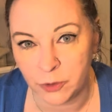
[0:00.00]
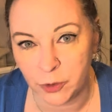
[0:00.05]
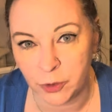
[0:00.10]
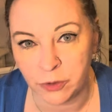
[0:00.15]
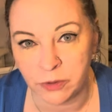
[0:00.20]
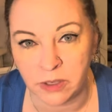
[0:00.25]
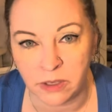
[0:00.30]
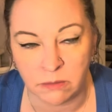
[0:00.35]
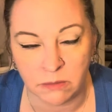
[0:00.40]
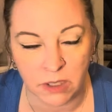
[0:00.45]

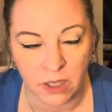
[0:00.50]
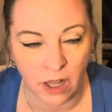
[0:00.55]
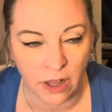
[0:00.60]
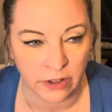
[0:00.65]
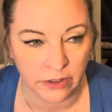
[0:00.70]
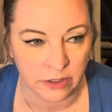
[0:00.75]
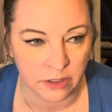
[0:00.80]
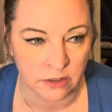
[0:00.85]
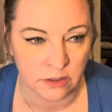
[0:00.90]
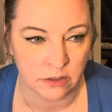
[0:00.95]
cream
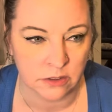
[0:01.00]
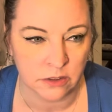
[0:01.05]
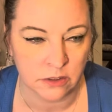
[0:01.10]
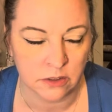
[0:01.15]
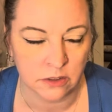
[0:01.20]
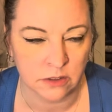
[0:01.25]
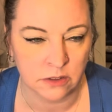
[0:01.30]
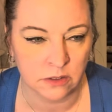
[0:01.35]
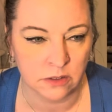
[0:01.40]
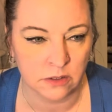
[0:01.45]
colored
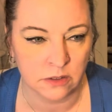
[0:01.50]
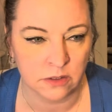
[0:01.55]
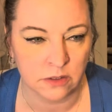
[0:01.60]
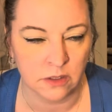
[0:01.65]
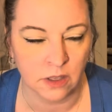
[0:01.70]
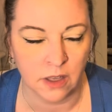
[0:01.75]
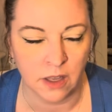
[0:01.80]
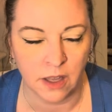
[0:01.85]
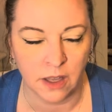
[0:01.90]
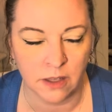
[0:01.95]

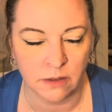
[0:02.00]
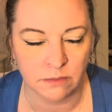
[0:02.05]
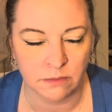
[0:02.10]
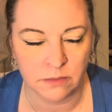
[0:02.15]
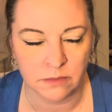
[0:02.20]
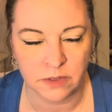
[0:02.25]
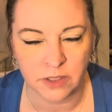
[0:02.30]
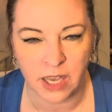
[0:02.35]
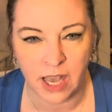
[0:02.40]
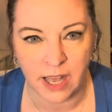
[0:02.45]

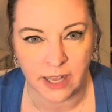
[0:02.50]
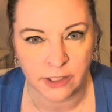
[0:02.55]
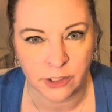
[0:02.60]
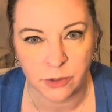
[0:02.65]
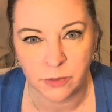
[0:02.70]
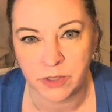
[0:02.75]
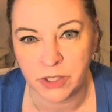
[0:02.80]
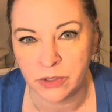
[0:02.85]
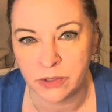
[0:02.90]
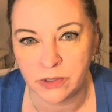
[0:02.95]
um,
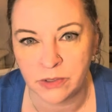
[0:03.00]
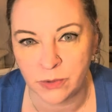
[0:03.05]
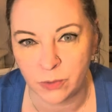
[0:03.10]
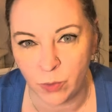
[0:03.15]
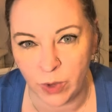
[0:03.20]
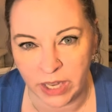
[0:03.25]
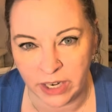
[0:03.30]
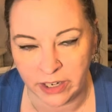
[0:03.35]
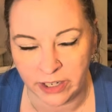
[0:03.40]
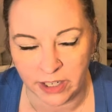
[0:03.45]
cashmere
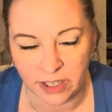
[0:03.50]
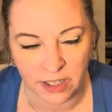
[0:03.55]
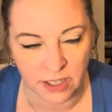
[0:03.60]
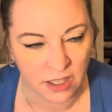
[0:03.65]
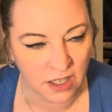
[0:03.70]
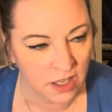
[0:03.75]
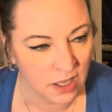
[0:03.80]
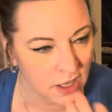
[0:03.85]
sweater